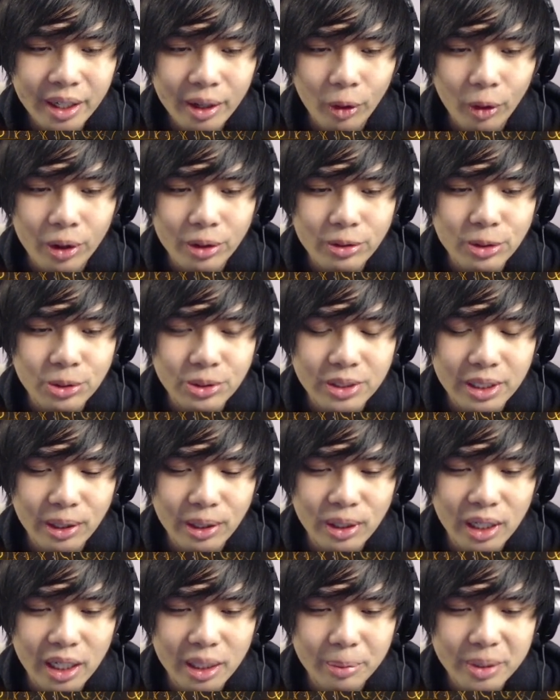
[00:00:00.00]
or losing a
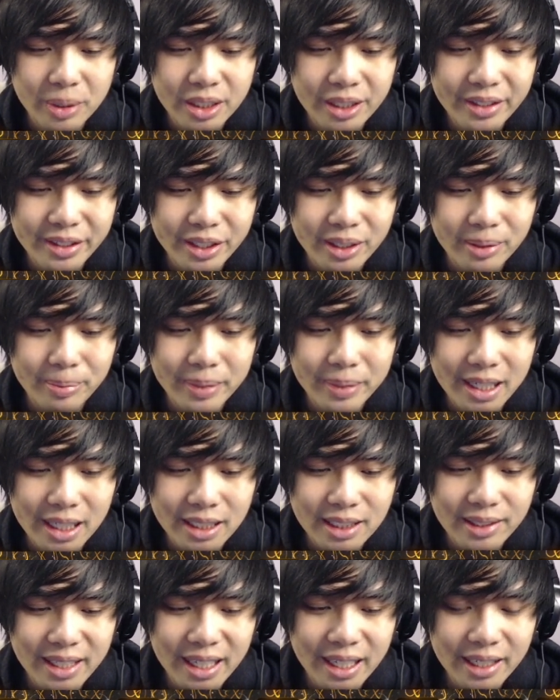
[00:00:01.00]
lot of material,
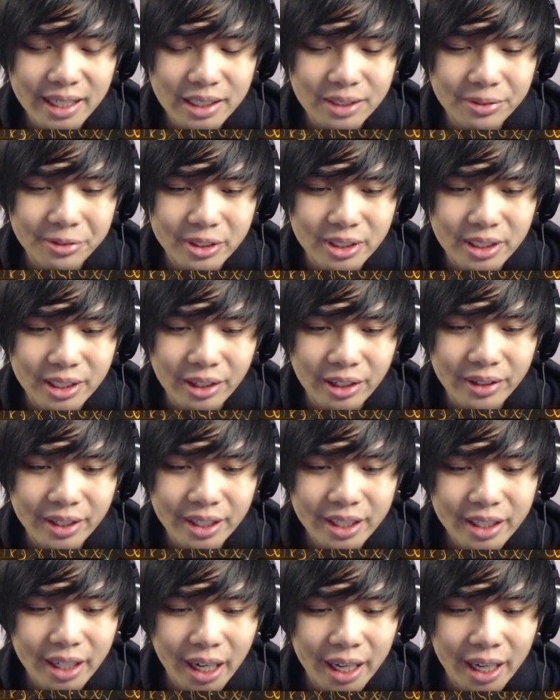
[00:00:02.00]
because king is forced to go here,